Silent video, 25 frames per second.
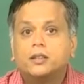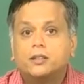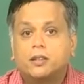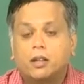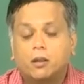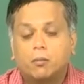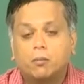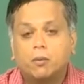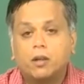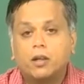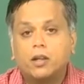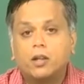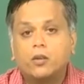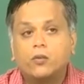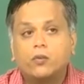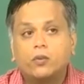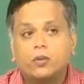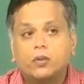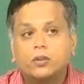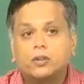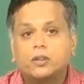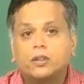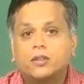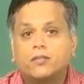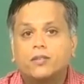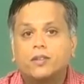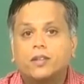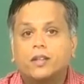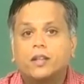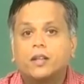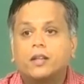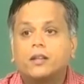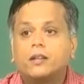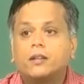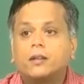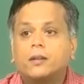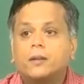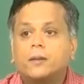thermal
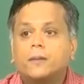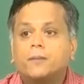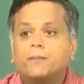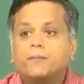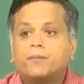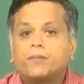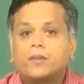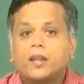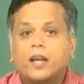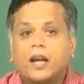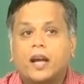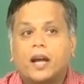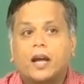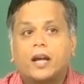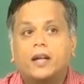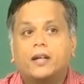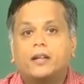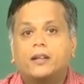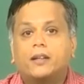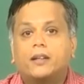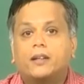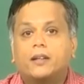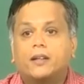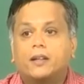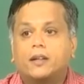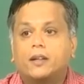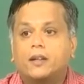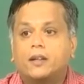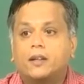diffusivity and